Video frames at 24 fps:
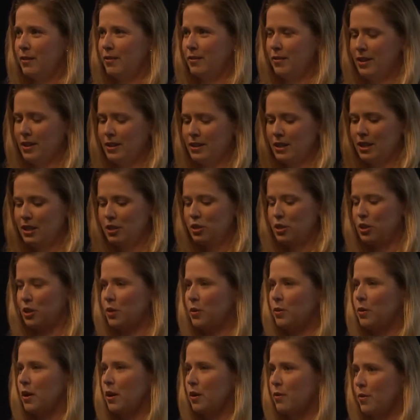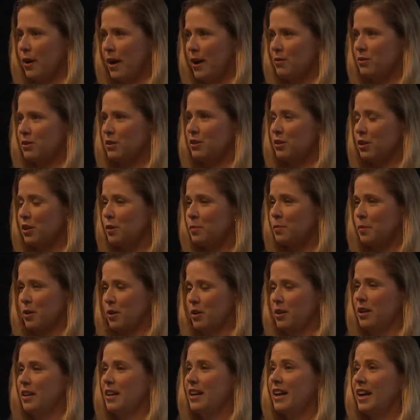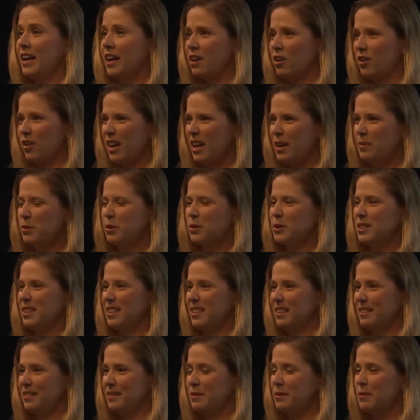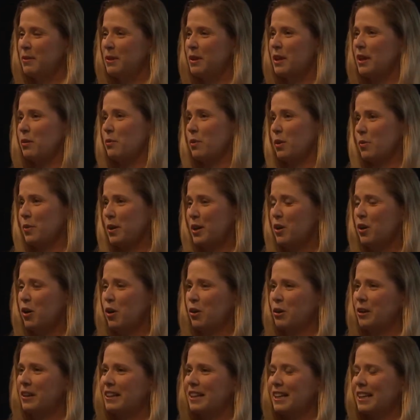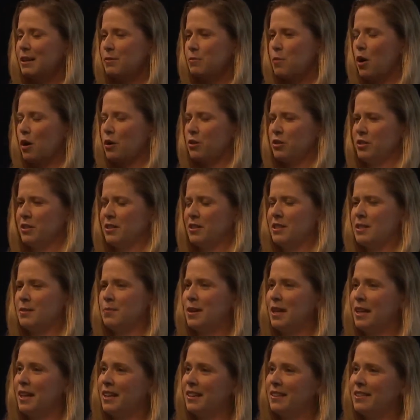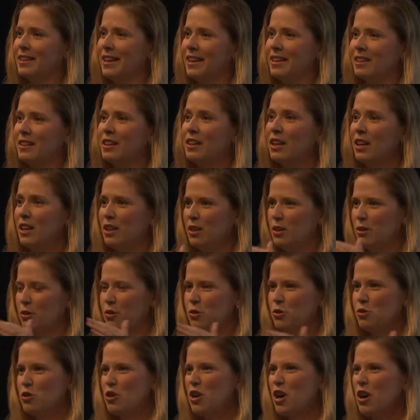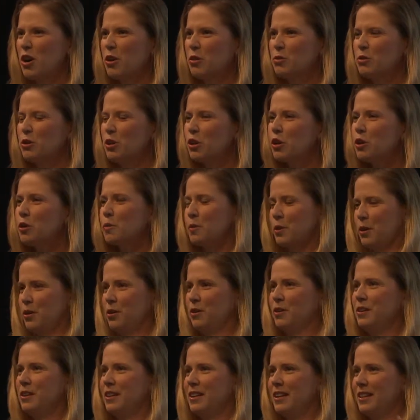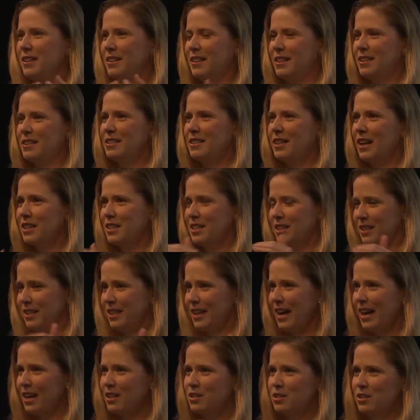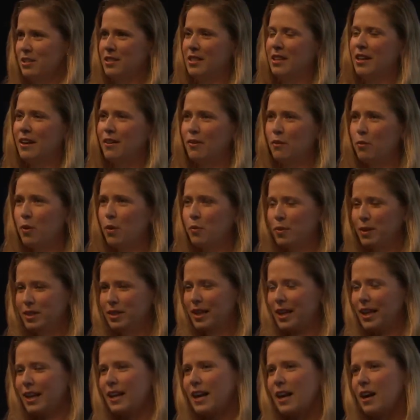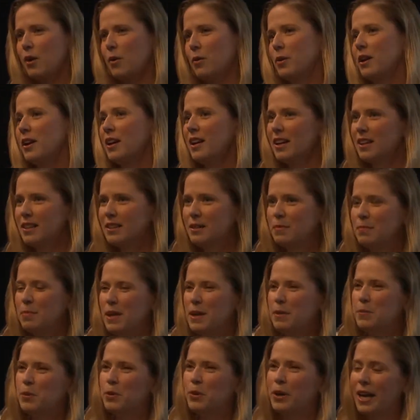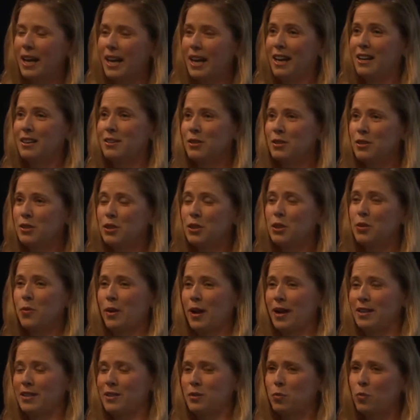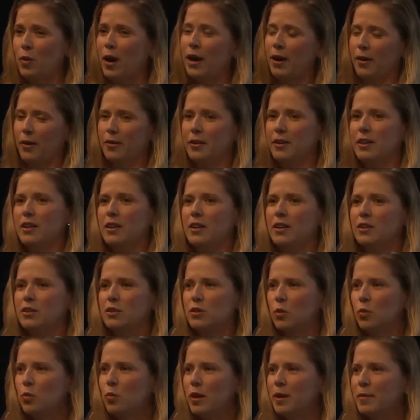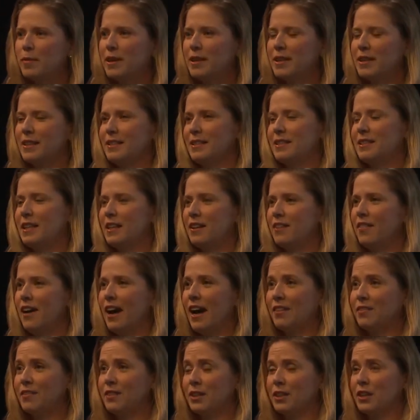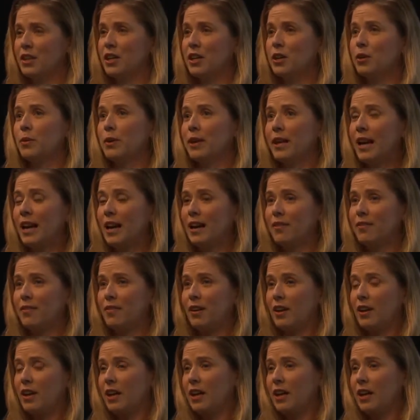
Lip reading: of the tissue around the tumor and are able to get what we call clean margins, meaning that there's no tumor that is touching the edges of what we take out, then people can do as well. So women, instead of having to go and have